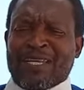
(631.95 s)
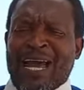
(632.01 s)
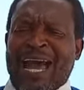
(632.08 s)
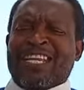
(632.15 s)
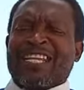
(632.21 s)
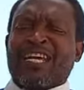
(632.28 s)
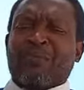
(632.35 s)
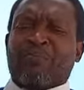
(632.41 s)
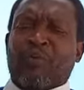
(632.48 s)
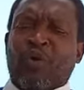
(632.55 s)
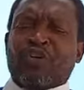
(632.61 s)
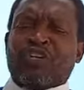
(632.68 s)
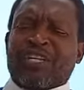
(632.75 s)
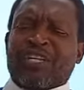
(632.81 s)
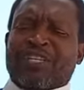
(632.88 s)
and he
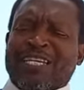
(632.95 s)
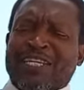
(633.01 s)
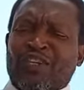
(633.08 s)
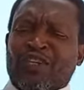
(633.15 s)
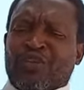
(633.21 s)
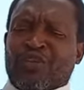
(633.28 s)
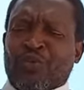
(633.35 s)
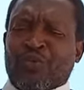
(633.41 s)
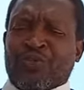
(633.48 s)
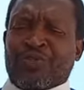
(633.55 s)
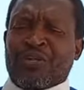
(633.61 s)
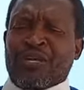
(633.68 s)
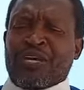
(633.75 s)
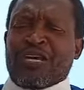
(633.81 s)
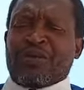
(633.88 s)
abode not in the truth,
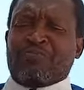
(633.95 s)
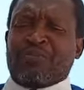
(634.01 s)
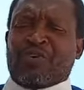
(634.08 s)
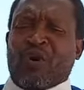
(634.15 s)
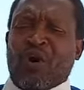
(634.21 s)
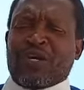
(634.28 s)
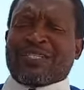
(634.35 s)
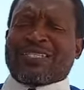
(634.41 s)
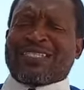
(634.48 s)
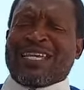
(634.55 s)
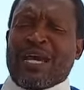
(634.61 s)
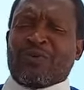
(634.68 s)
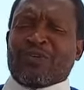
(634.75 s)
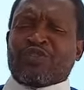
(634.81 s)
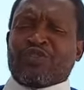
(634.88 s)
because
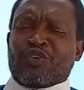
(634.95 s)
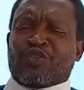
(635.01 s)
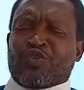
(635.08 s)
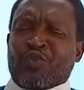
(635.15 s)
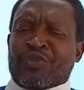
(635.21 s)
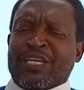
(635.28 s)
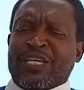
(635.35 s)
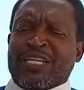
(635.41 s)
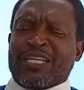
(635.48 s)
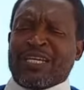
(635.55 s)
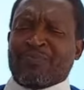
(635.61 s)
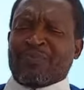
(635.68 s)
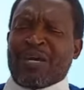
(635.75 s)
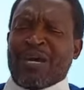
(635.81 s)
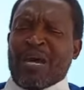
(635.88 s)
there was no truth in
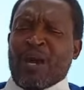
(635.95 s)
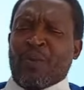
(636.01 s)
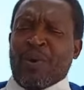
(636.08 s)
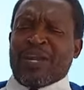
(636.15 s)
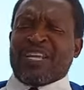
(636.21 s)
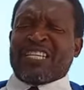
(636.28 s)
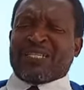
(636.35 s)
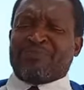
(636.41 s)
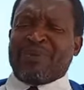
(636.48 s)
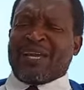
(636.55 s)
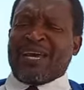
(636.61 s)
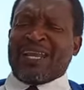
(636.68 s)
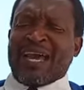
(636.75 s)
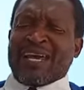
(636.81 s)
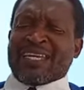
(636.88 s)
him. When he speak
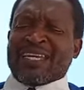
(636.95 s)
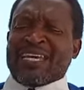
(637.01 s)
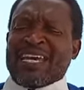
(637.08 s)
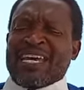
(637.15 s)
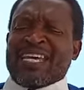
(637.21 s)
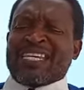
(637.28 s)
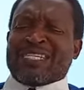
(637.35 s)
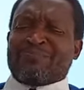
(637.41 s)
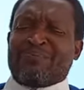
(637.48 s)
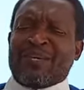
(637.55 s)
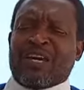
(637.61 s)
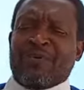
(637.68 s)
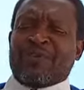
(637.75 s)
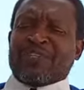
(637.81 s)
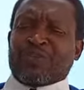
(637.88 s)
a lie, he speak
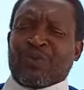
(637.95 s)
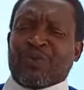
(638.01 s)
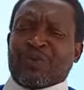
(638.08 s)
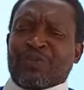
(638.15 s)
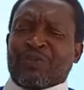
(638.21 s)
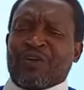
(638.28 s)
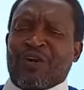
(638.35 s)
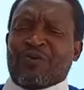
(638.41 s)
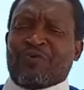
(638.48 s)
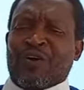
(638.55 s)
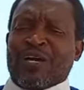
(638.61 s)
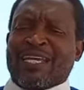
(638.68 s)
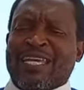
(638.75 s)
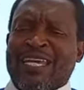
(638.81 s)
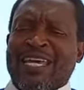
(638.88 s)
of his own, for
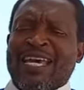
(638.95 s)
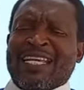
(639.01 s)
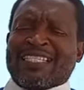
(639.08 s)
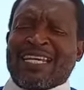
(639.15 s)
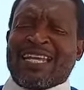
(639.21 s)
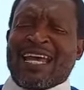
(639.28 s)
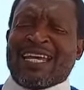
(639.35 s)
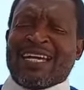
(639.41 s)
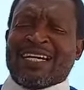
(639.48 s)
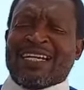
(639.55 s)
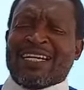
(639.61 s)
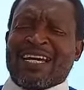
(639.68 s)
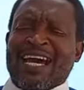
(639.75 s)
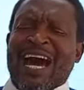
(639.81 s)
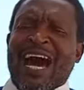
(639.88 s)
he is a liar
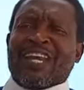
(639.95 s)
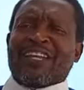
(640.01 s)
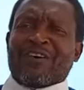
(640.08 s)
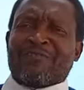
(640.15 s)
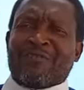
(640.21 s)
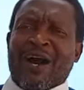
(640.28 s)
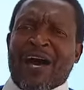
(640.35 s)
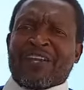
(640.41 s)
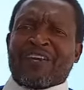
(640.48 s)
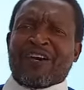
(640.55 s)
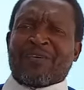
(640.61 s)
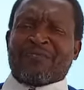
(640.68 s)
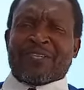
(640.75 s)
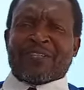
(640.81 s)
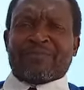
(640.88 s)
and the father
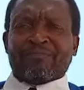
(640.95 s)
of it.